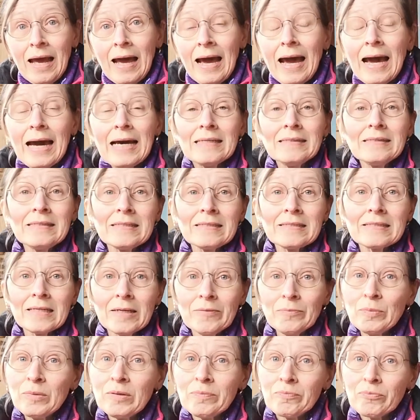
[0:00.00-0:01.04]
And
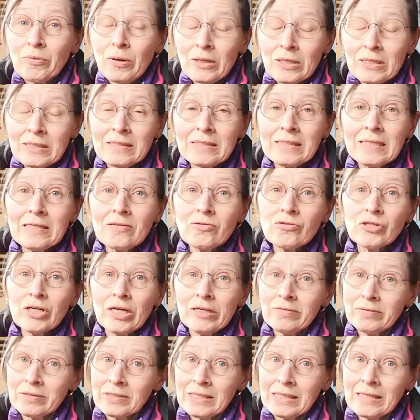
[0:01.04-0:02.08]
some policies
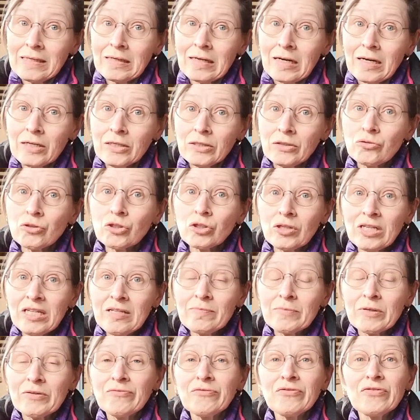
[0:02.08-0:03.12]
don't include
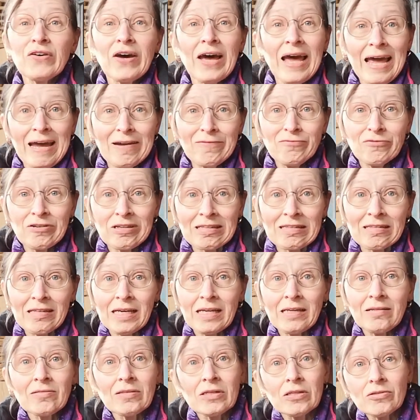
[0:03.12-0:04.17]
treatment for
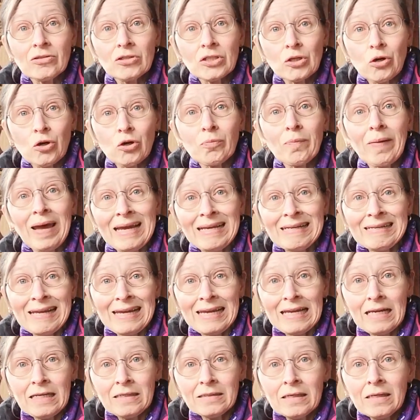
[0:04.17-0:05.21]
everything that the dog may
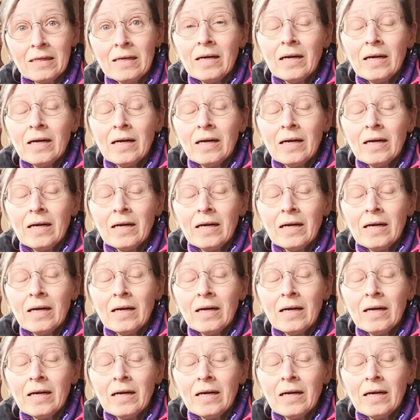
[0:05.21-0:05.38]
need.